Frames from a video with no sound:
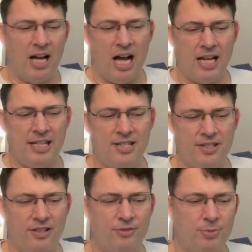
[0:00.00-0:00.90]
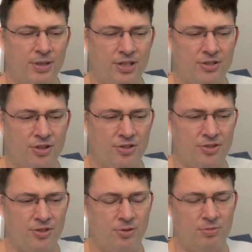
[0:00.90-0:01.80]
hockey stuff, but there's
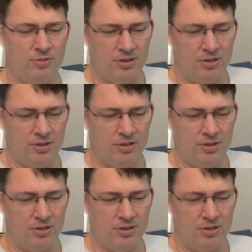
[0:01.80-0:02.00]
also